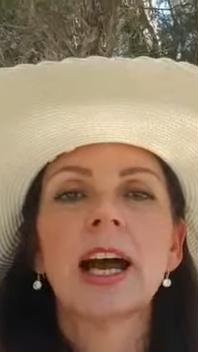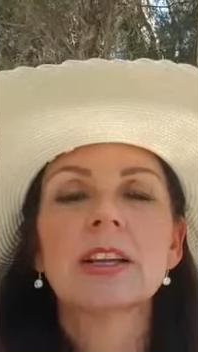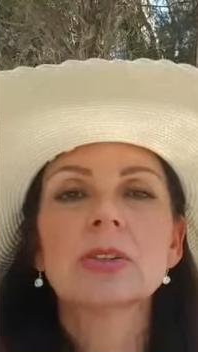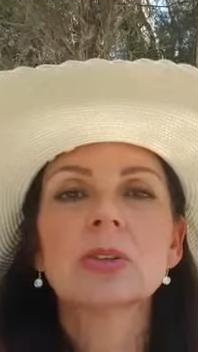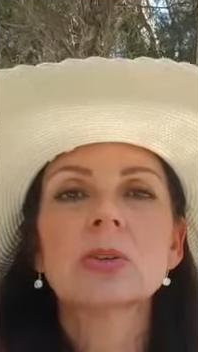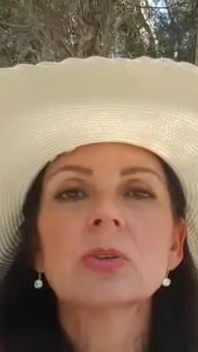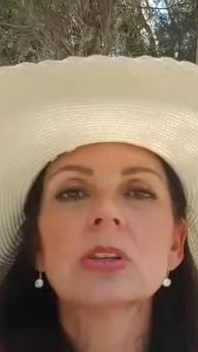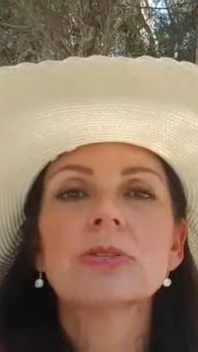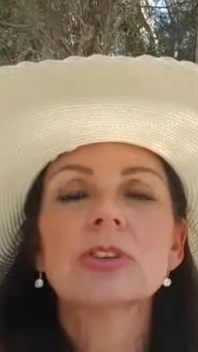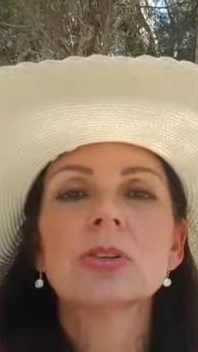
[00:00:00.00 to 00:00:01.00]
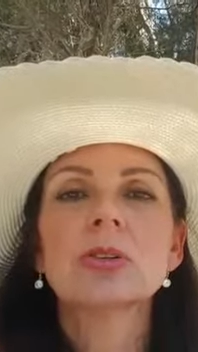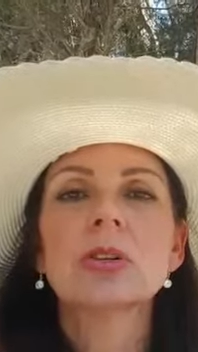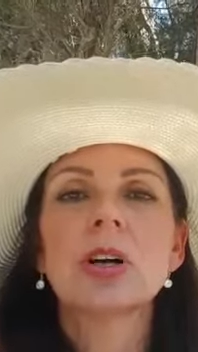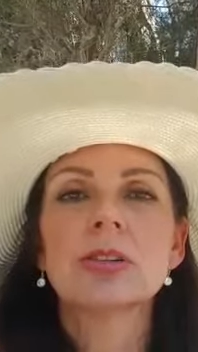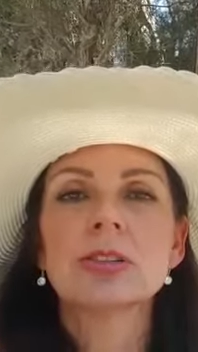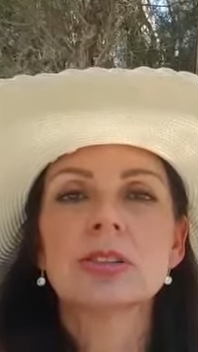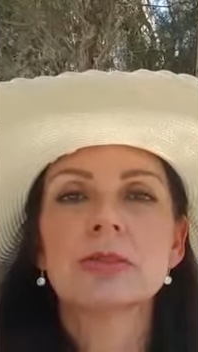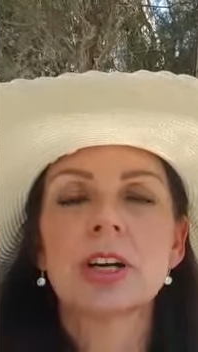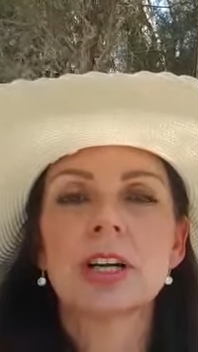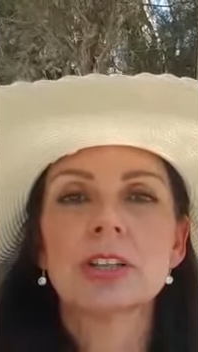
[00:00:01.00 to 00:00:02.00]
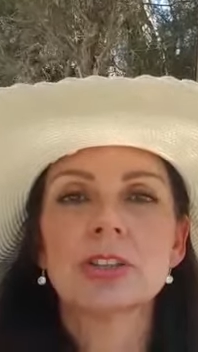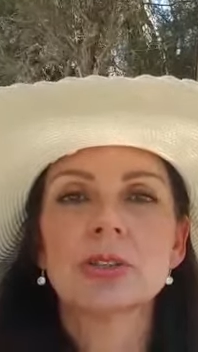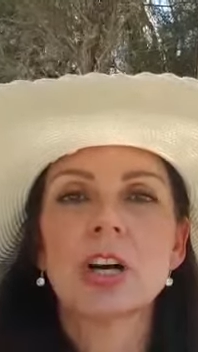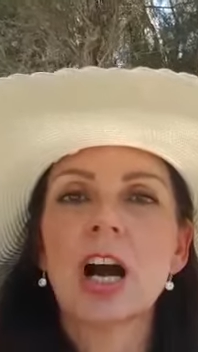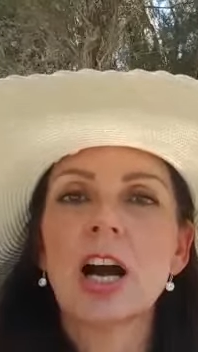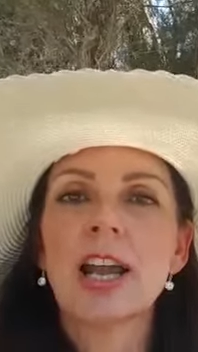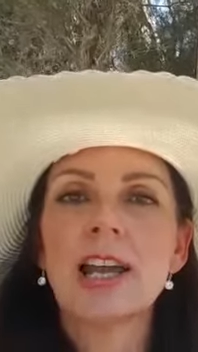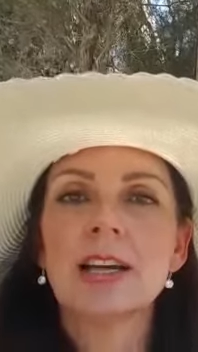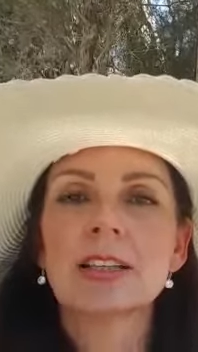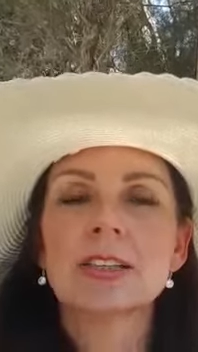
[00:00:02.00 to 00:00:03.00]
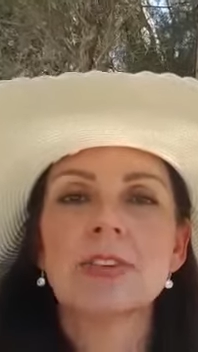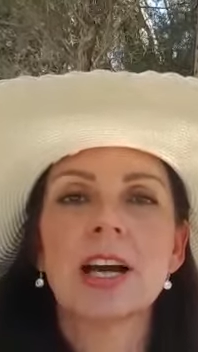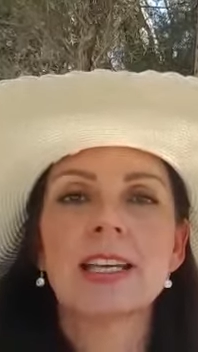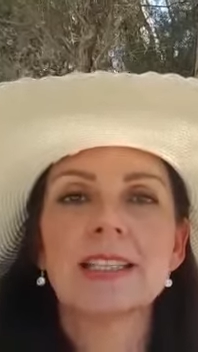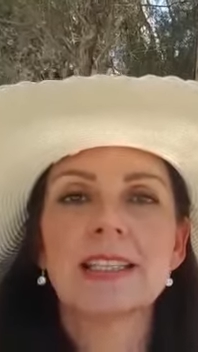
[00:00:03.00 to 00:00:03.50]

and all of your entourage, your higher divine